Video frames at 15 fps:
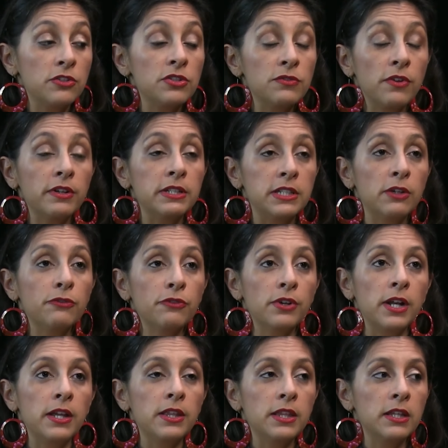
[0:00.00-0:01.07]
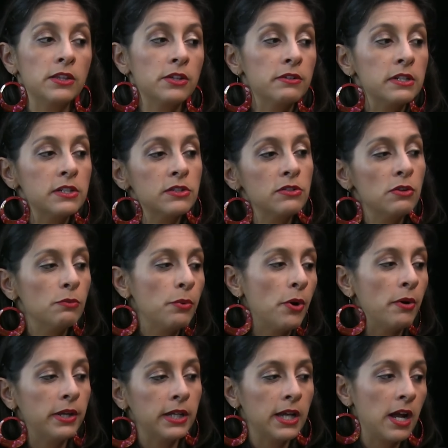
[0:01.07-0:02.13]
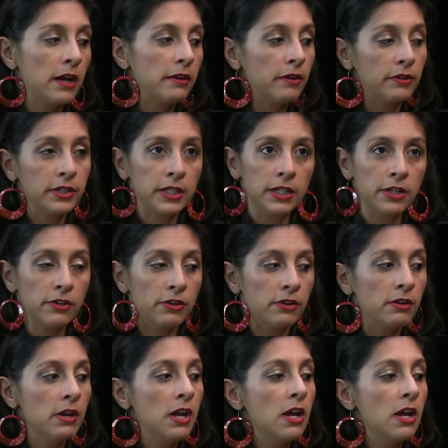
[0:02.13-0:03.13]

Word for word: just very different. They're I think different. there is no poetic hierarchy here.